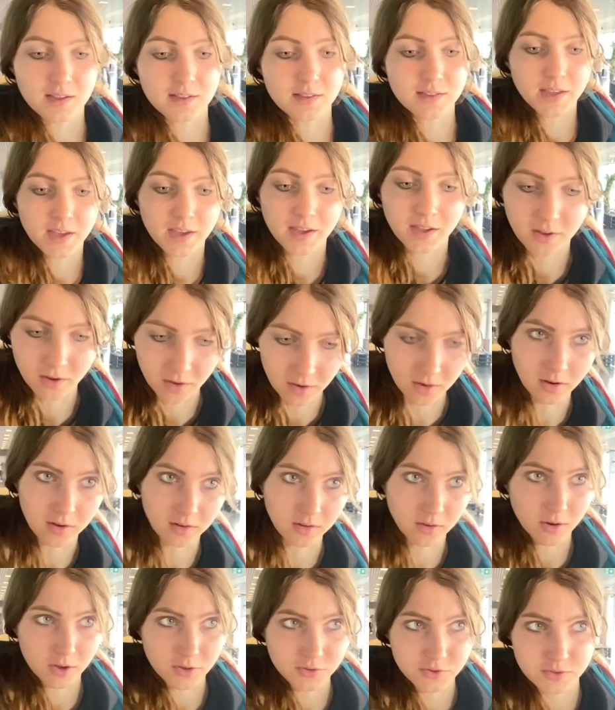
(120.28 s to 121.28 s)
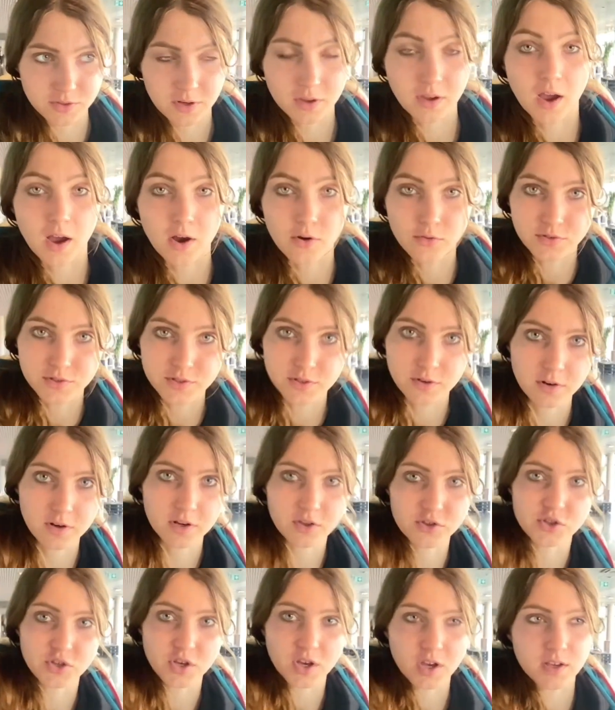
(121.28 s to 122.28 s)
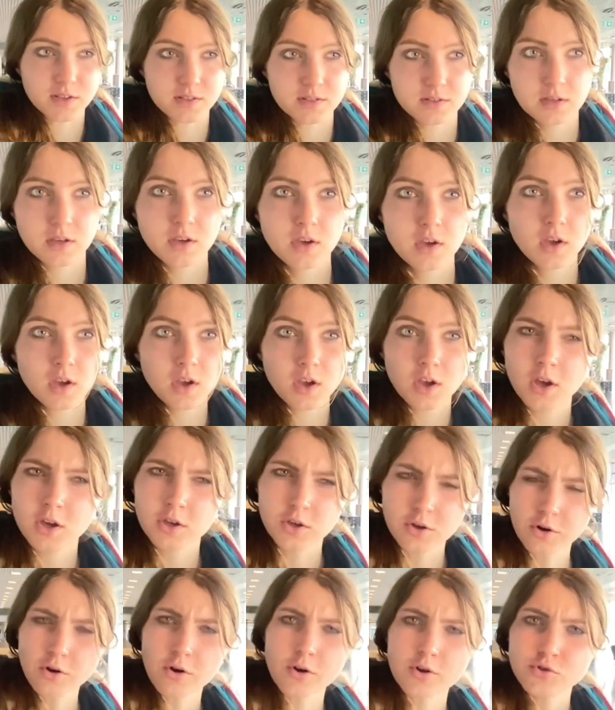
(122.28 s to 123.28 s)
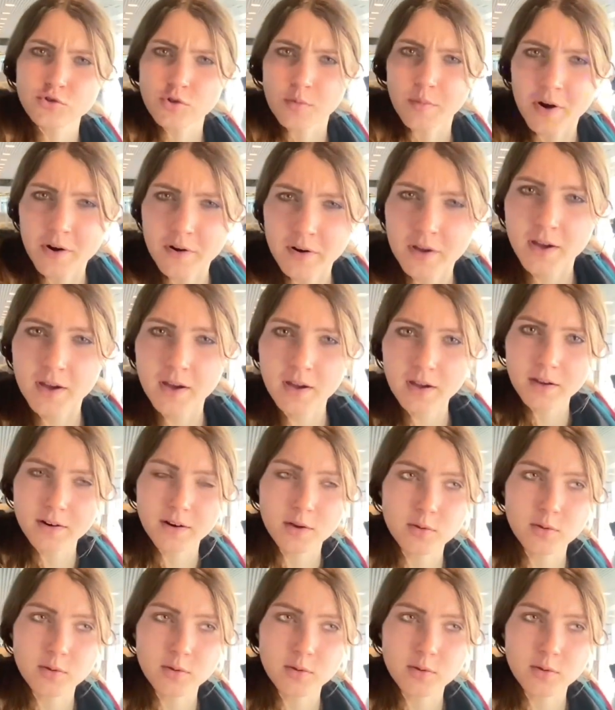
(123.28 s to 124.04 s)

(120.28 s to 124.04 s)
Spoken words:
I got to the counter and she asked, "You're going to America?" And I was